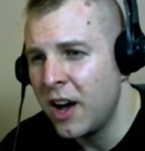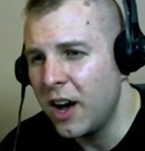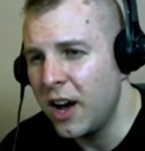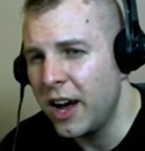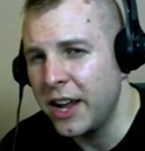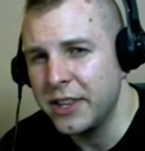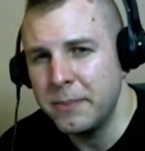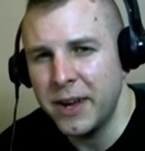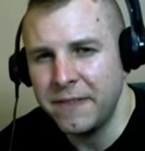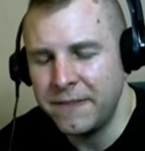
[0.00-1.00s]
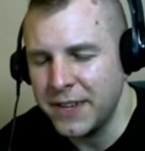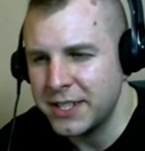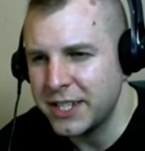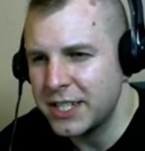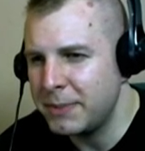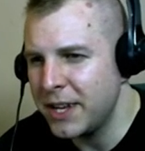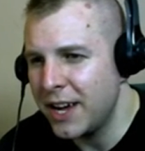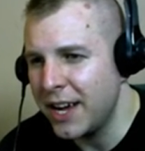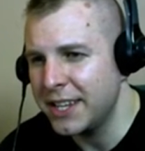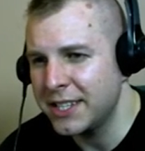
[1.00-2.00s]
on the metaphysics
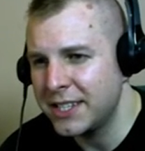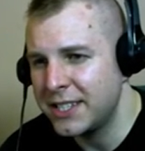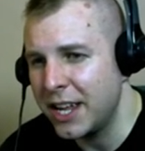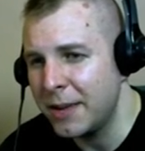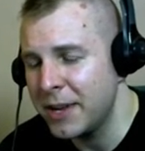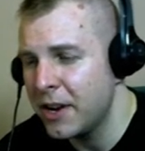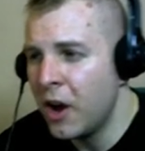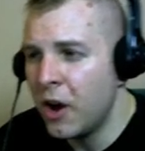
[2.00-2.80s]
behind this statement?